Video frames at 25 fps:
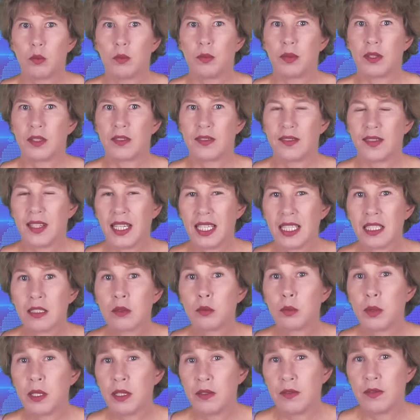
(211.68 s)
but that'll
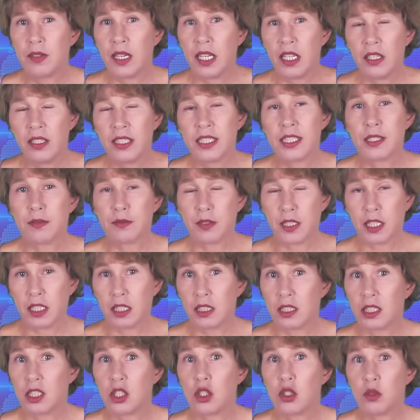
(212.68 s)
be very
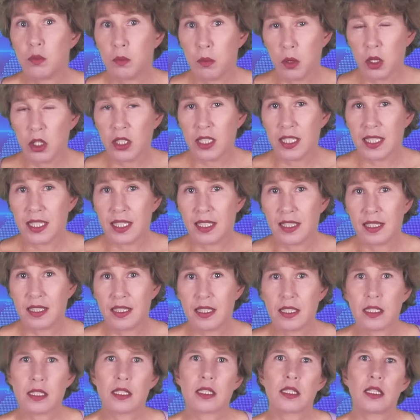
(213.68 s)
difficult to
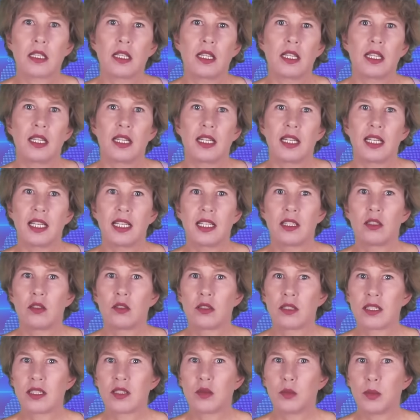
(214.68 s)
monetize. It'll
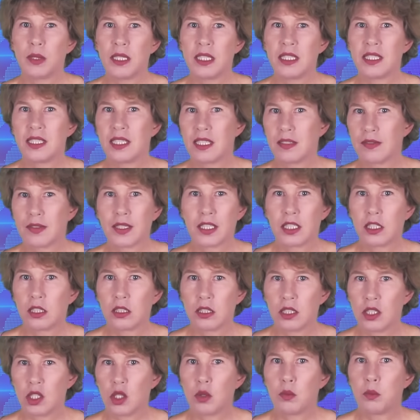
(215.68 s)
also be
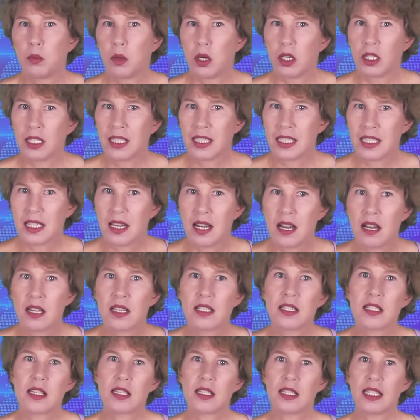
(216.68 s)
difficult to
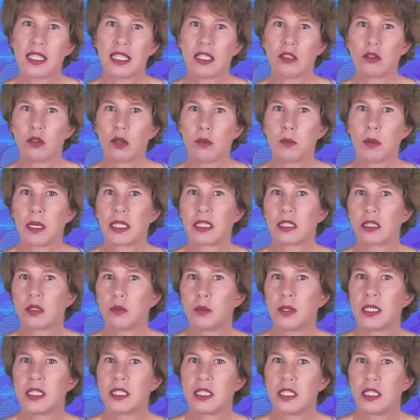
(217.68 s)
monetize incremental
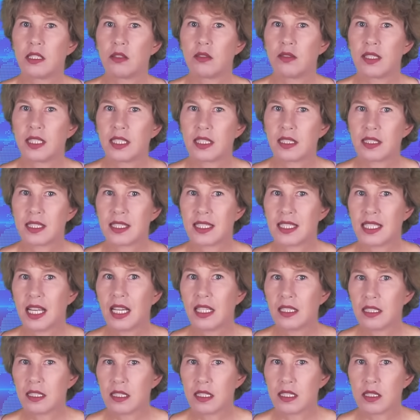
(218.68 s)
material
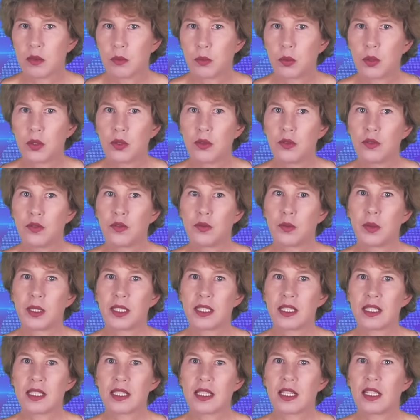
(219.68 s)
science
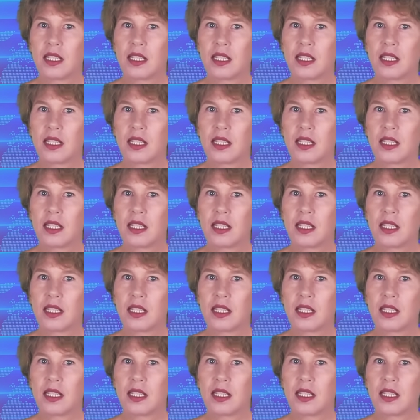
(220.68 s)
improvements,